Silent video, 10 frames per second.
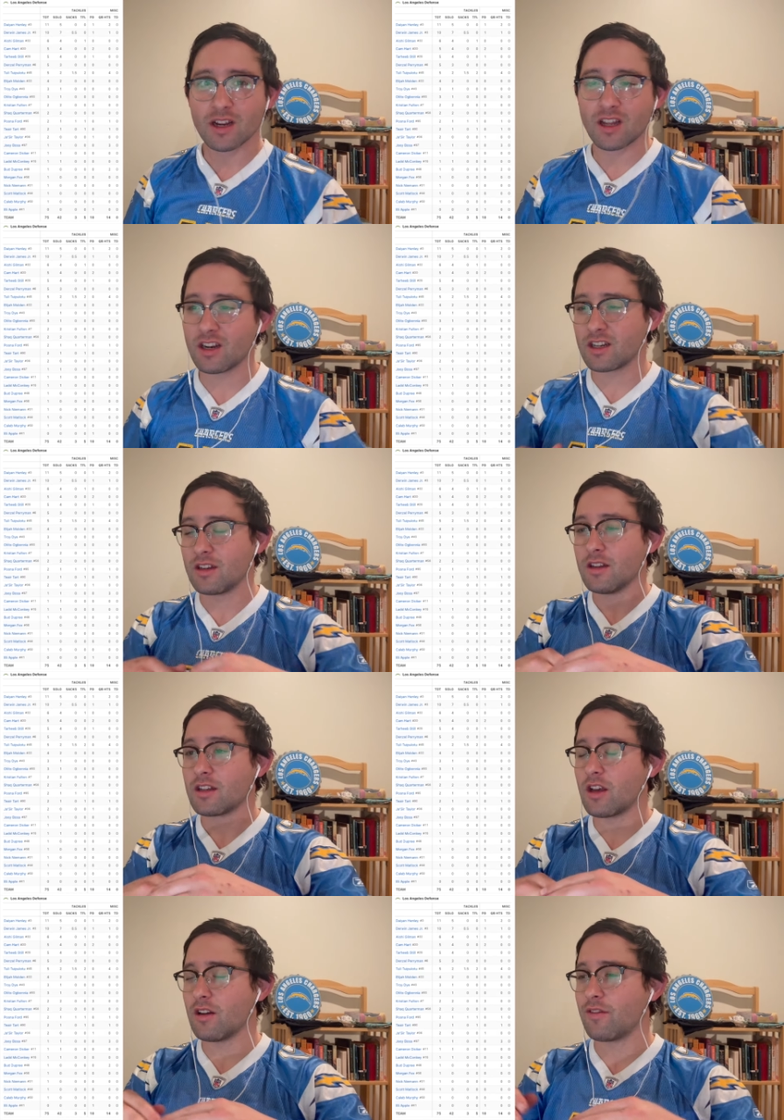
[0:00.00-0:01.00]
Gonna
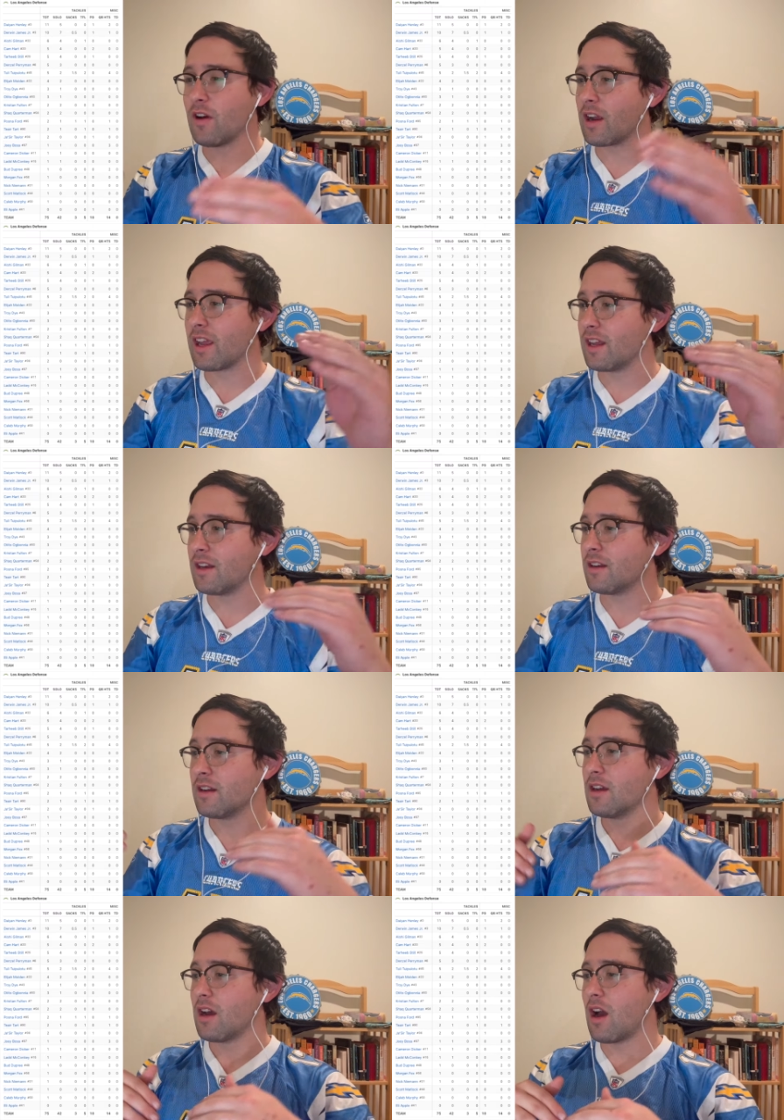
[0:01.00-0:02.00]
fucking
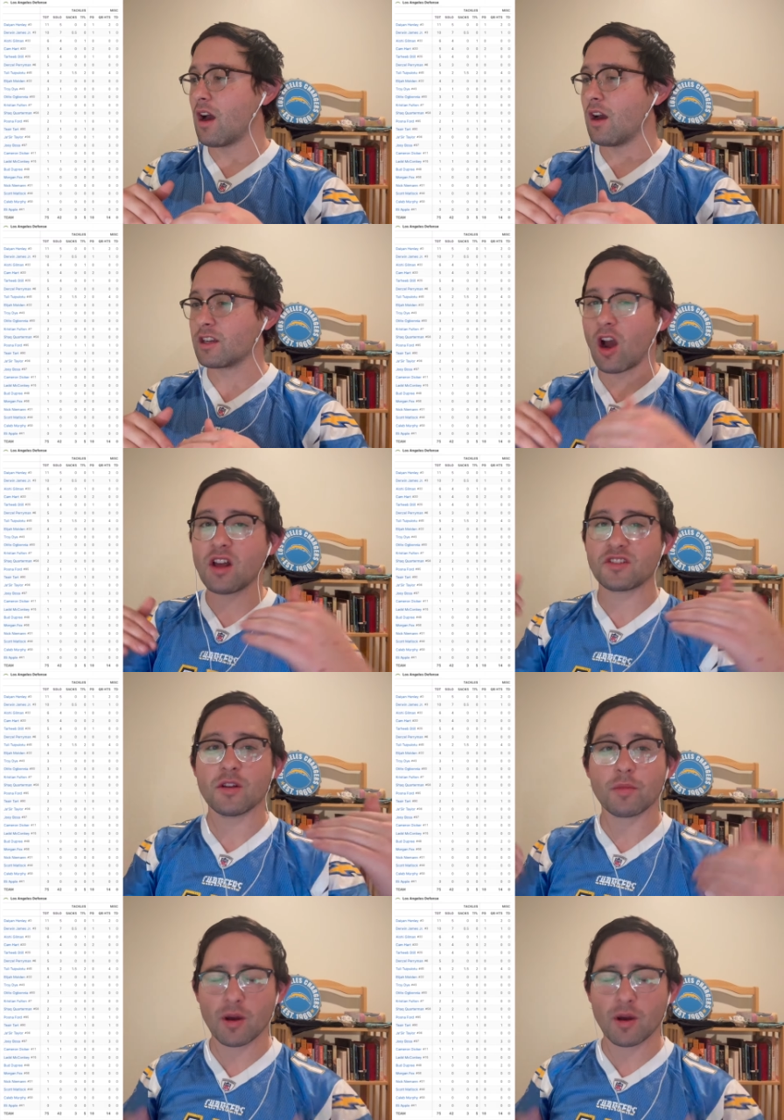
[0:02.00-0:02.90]
gossip